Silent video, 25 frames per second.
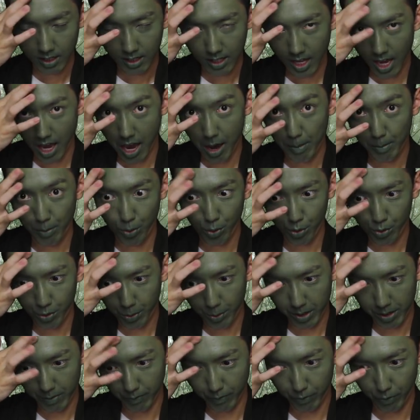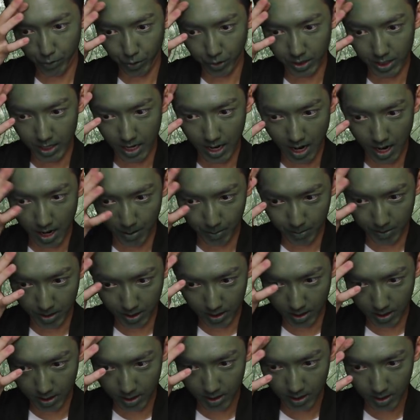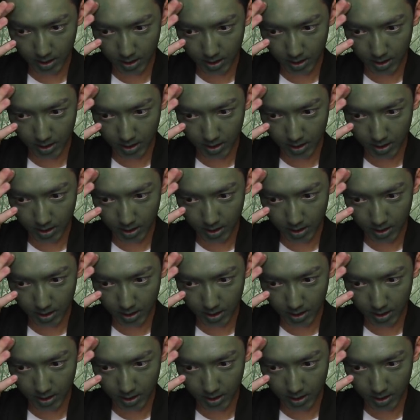camo cream for the army.